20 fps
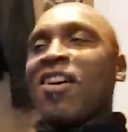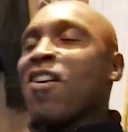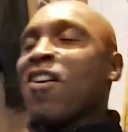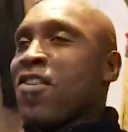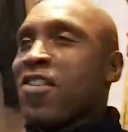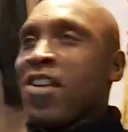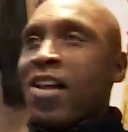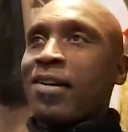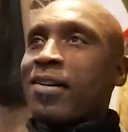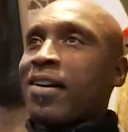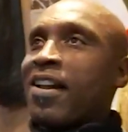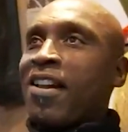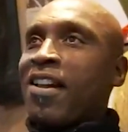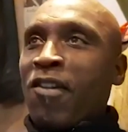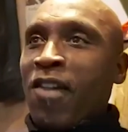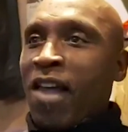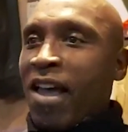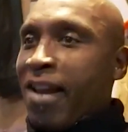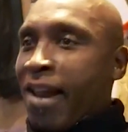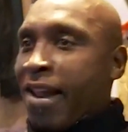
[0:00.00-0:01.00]
No,
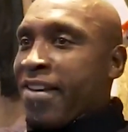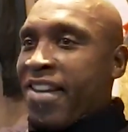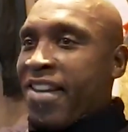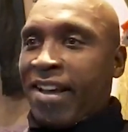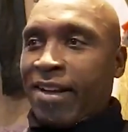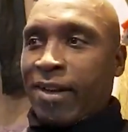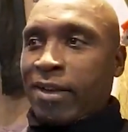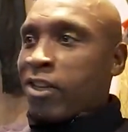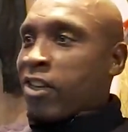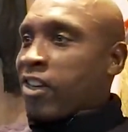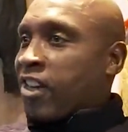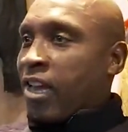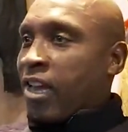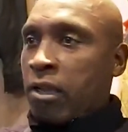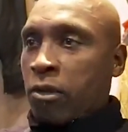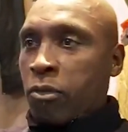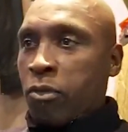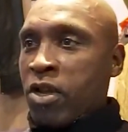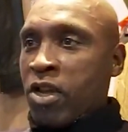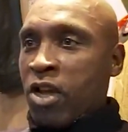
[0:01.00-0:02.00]
that gets
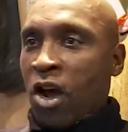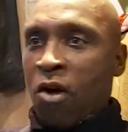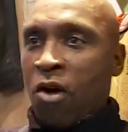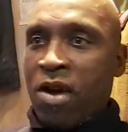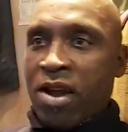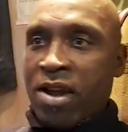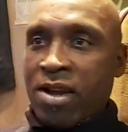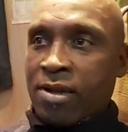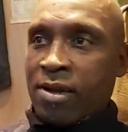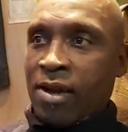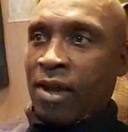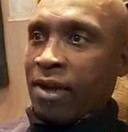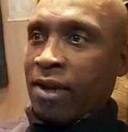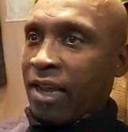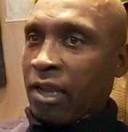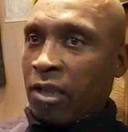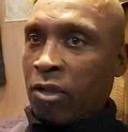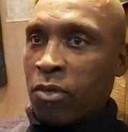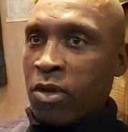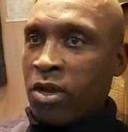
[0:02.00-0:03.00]
me going. That
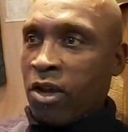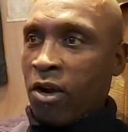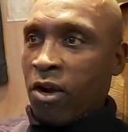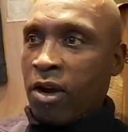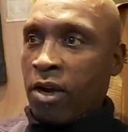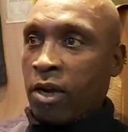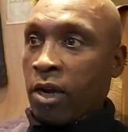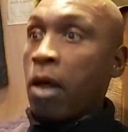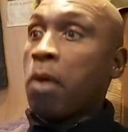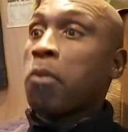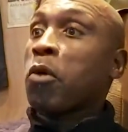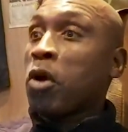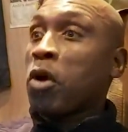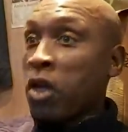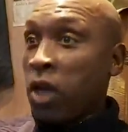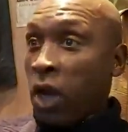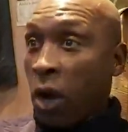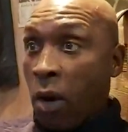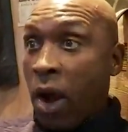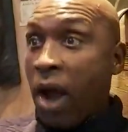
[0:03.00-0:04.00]
gets me going. I'm going to
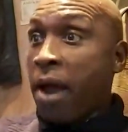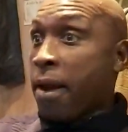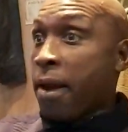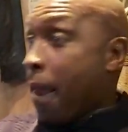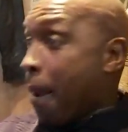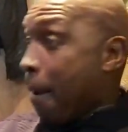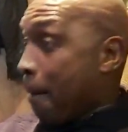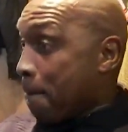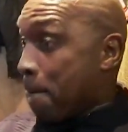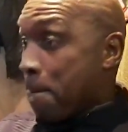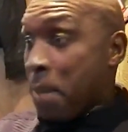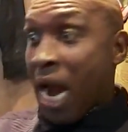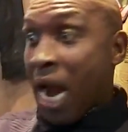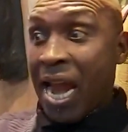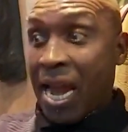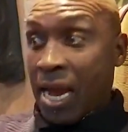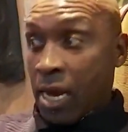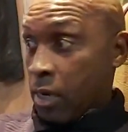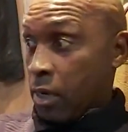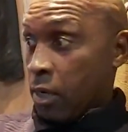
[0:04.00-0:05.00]
go out there,
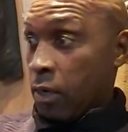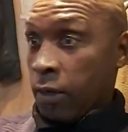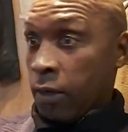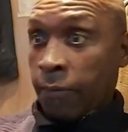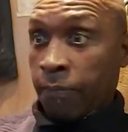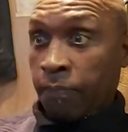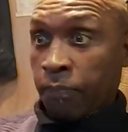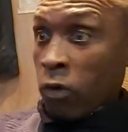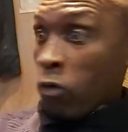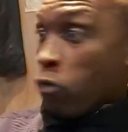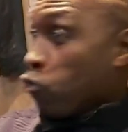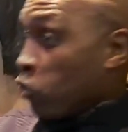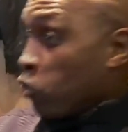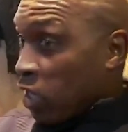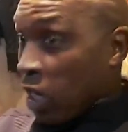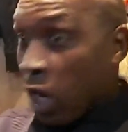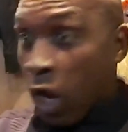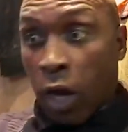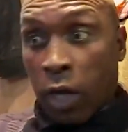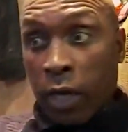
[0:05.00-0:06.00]
bang.
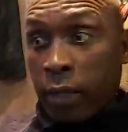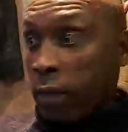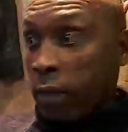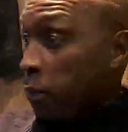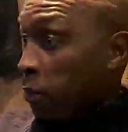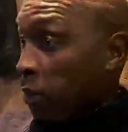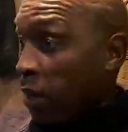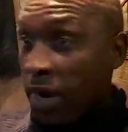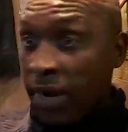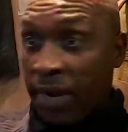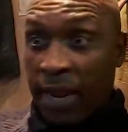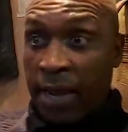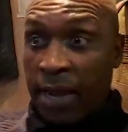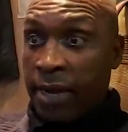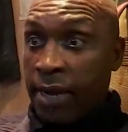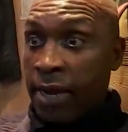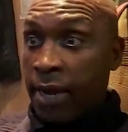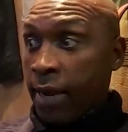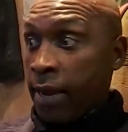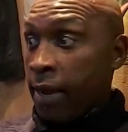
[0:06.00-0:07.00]
Regardless, I'm going out
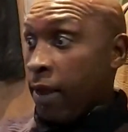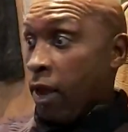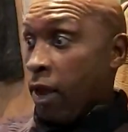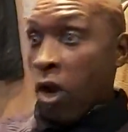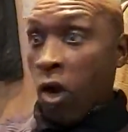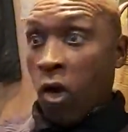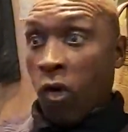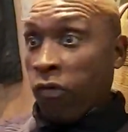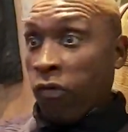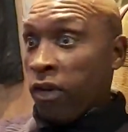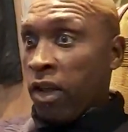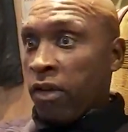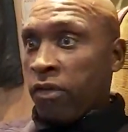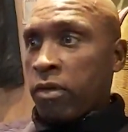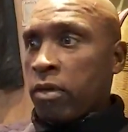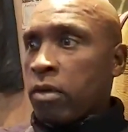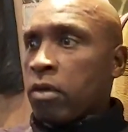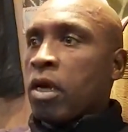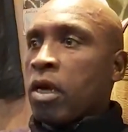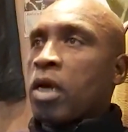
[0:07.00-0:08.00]
there. Hopefully, I'm
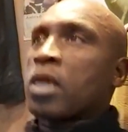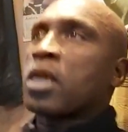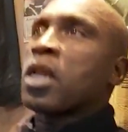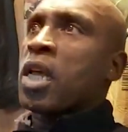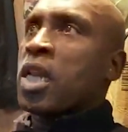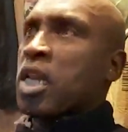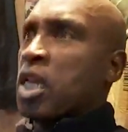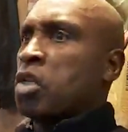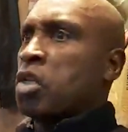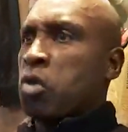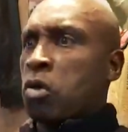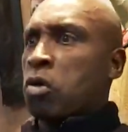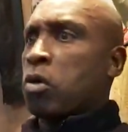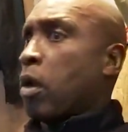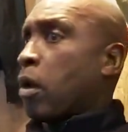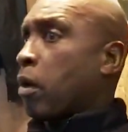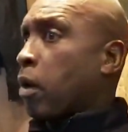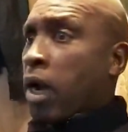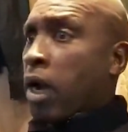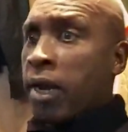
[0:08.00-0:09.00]
not going out there doing it. I'm
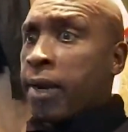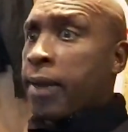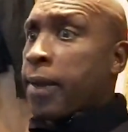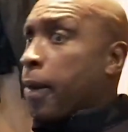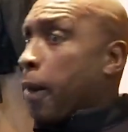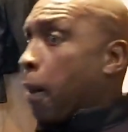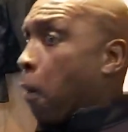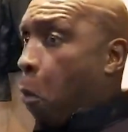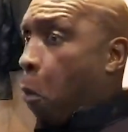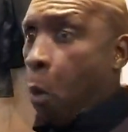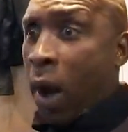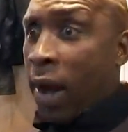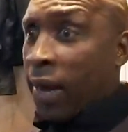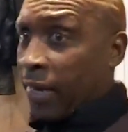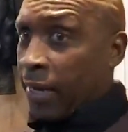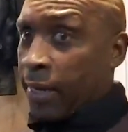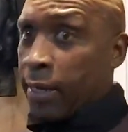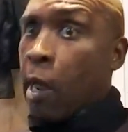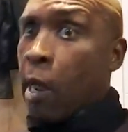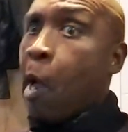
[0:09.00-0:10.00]
going out there and I'm
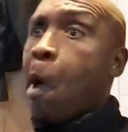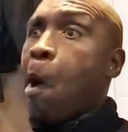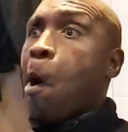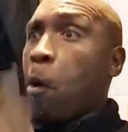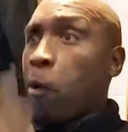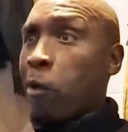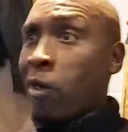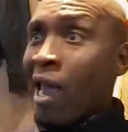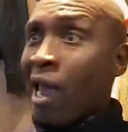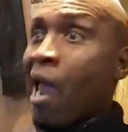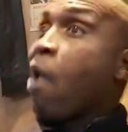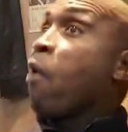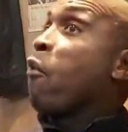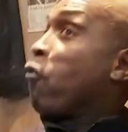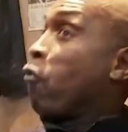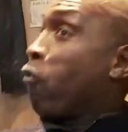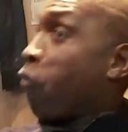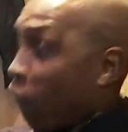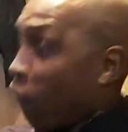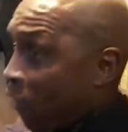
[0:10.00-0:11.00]
whacking hard.
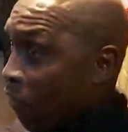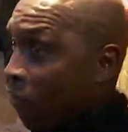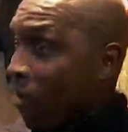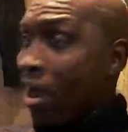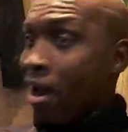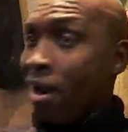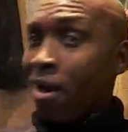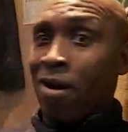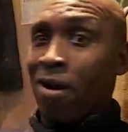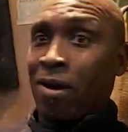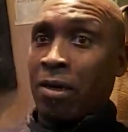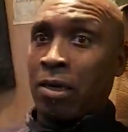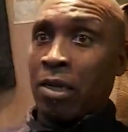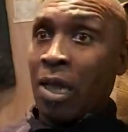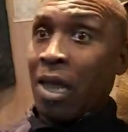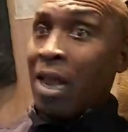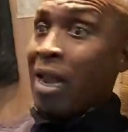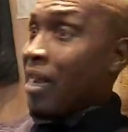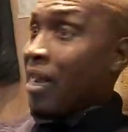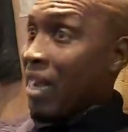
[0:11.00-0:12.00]
Very hard.
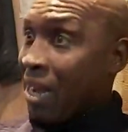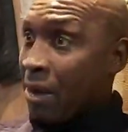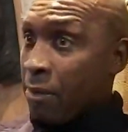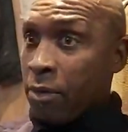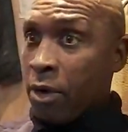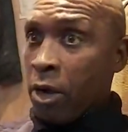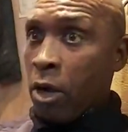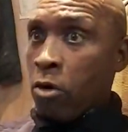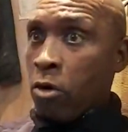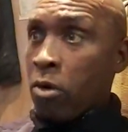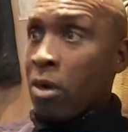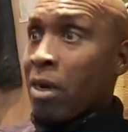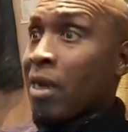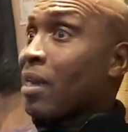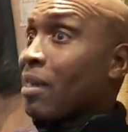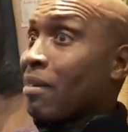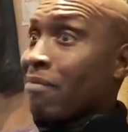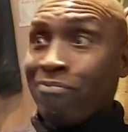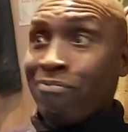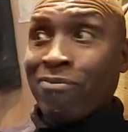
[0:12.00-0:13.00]
Let him know.
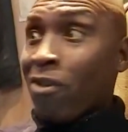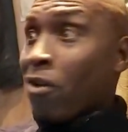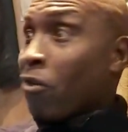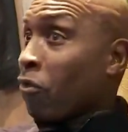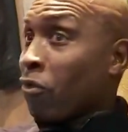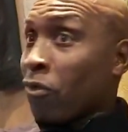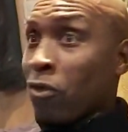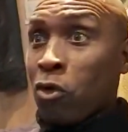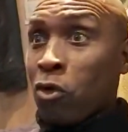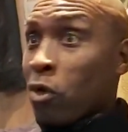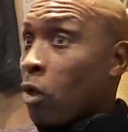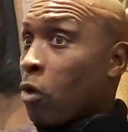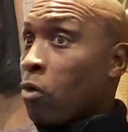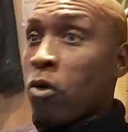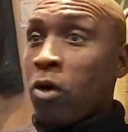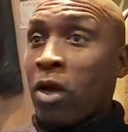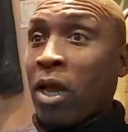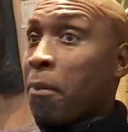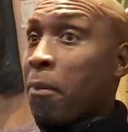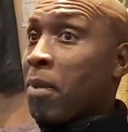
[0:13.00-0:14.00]
No, don't look
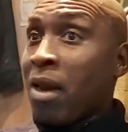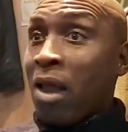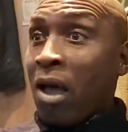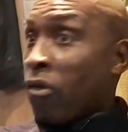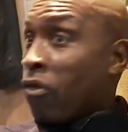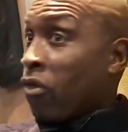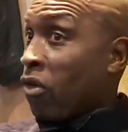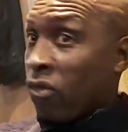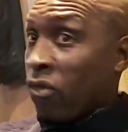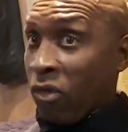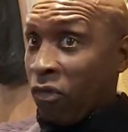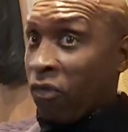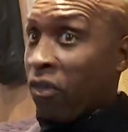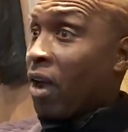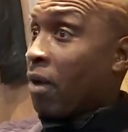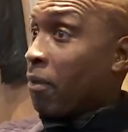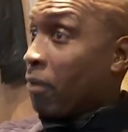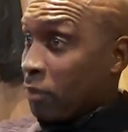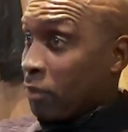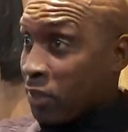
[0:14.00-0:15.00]
at me like 55.
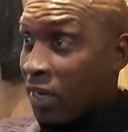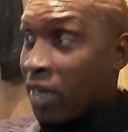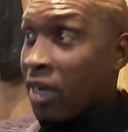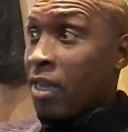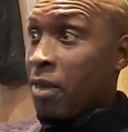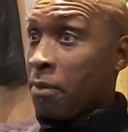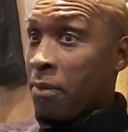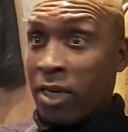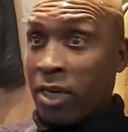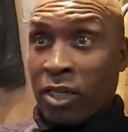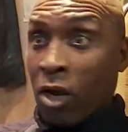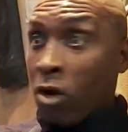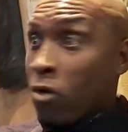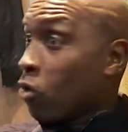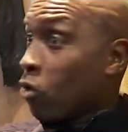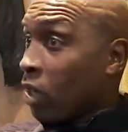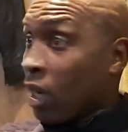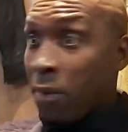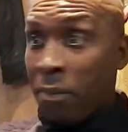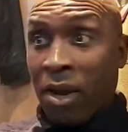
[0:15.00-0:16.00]
I'm telling you, mate. Don't look
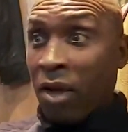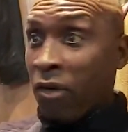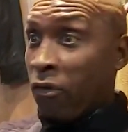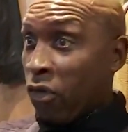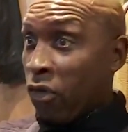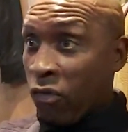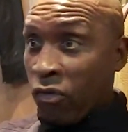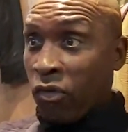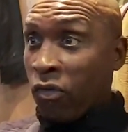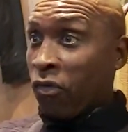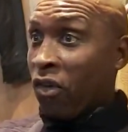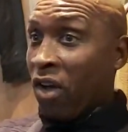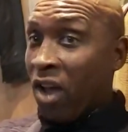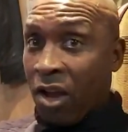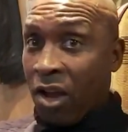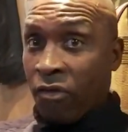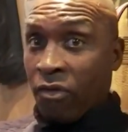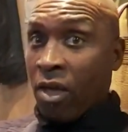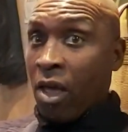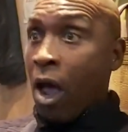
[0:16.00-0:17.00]
at me at 55.
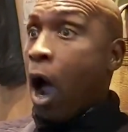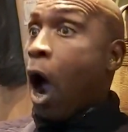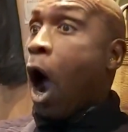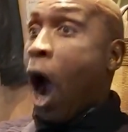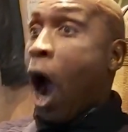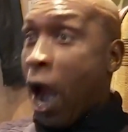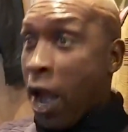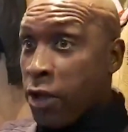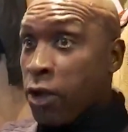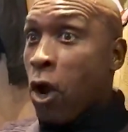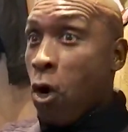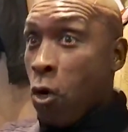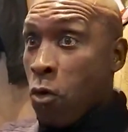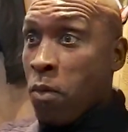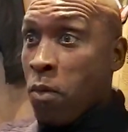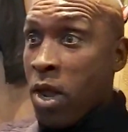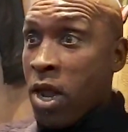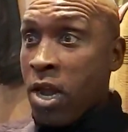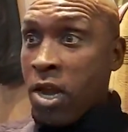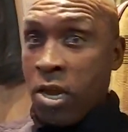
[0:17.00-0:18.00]
I know
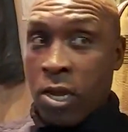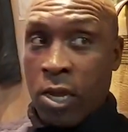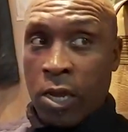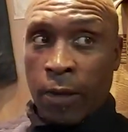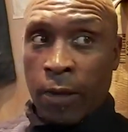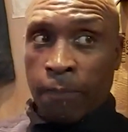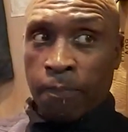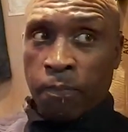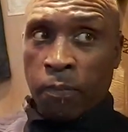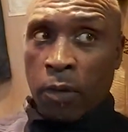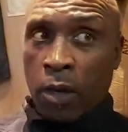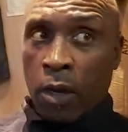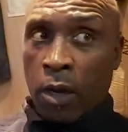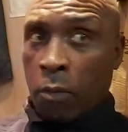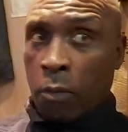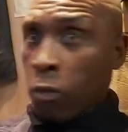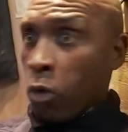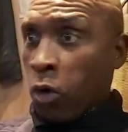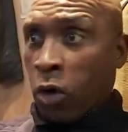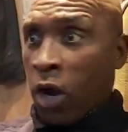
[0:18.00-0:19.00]
me. I'm
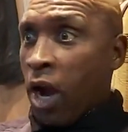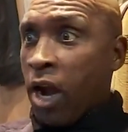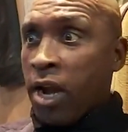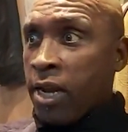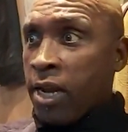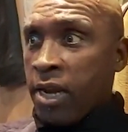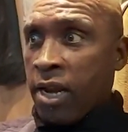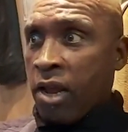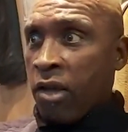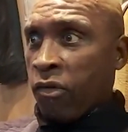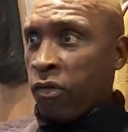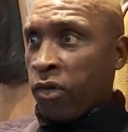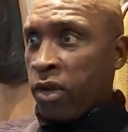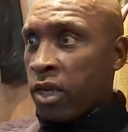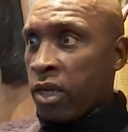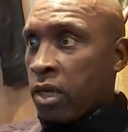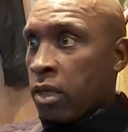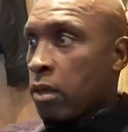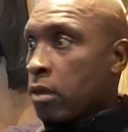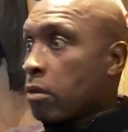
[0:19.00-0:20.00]
not going in there
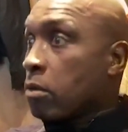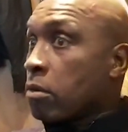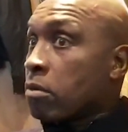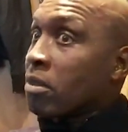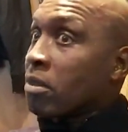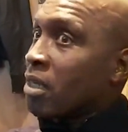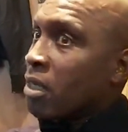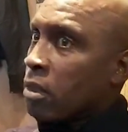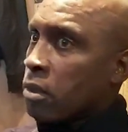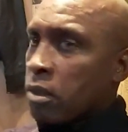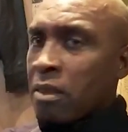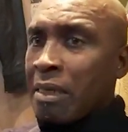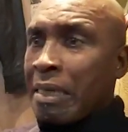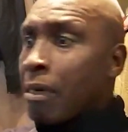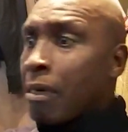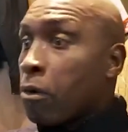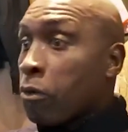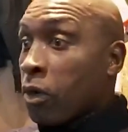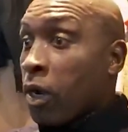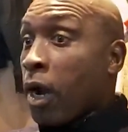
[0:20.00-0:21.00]
thinking, oh yeah. No,
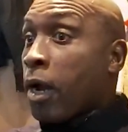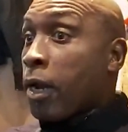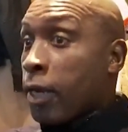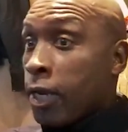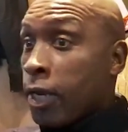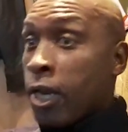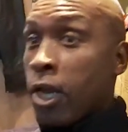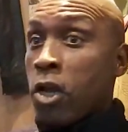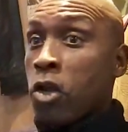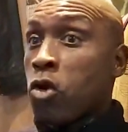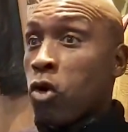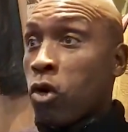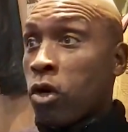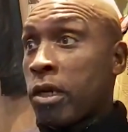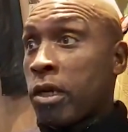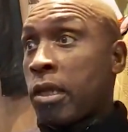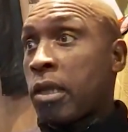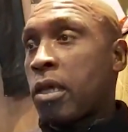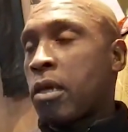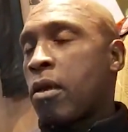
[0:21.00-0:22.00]
I'm going in there. You're going
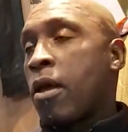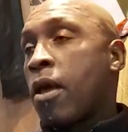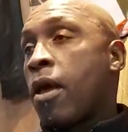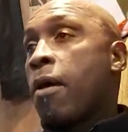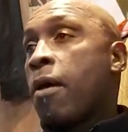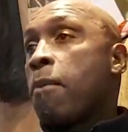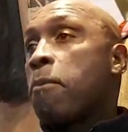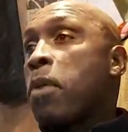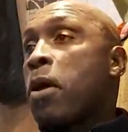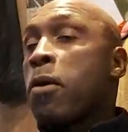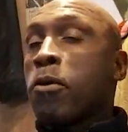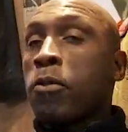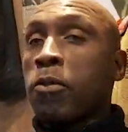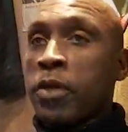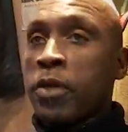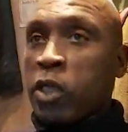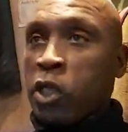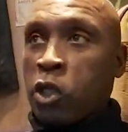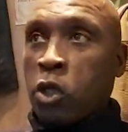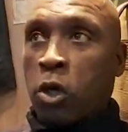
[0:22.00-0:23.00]
to see. People will be
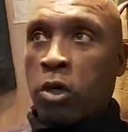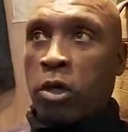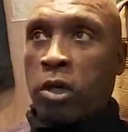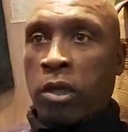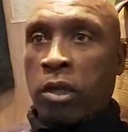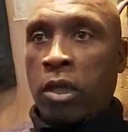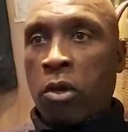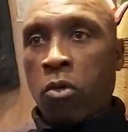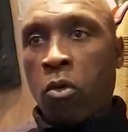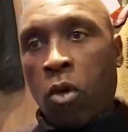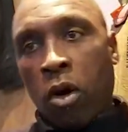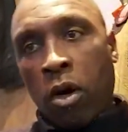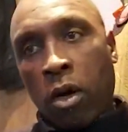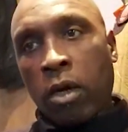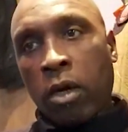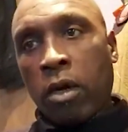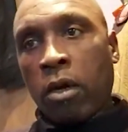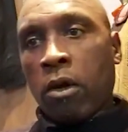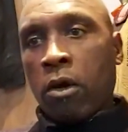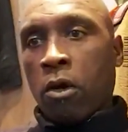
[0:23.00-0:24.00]
shocked to see what
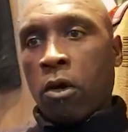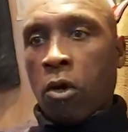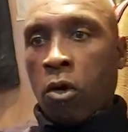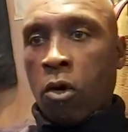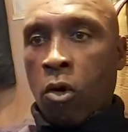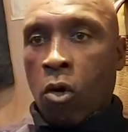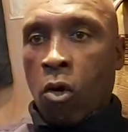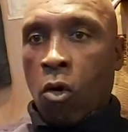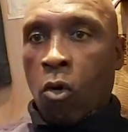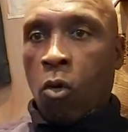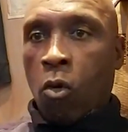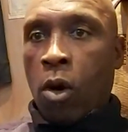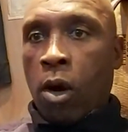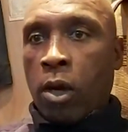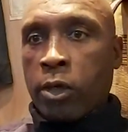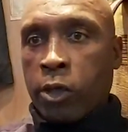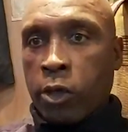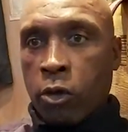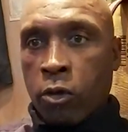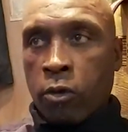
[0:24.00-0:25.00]
I
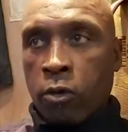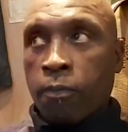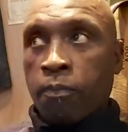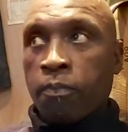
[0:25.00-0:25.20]
do.